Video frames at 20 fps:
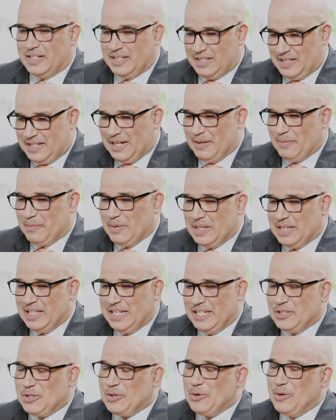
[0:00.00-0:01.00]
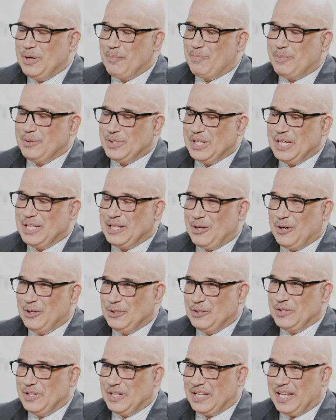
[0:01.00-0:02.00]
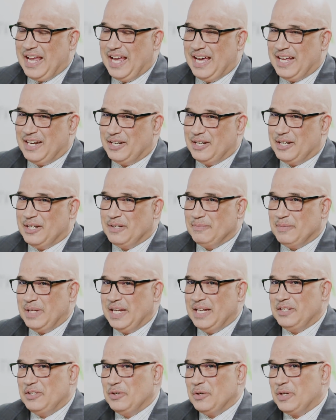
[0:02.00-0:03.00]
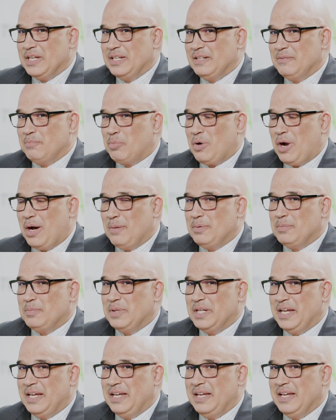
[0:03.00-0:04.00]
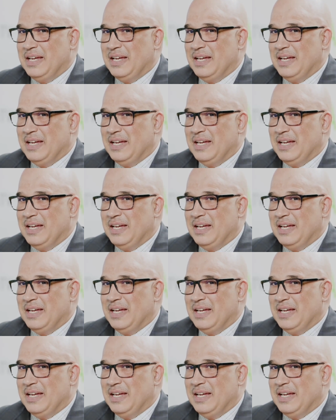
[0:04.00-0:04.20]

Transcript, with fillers: yeah, at least 30% larger than Canada. And you can probably